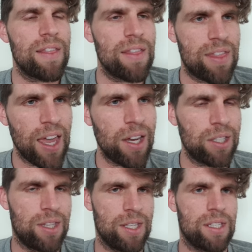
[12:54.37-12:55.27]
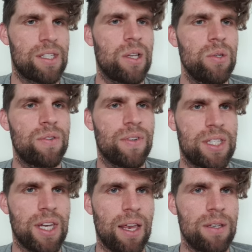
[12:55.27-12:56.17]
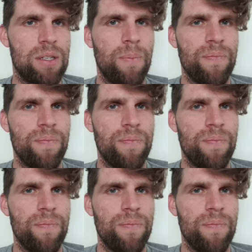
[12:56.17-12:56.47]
They go to this exclusive exchange.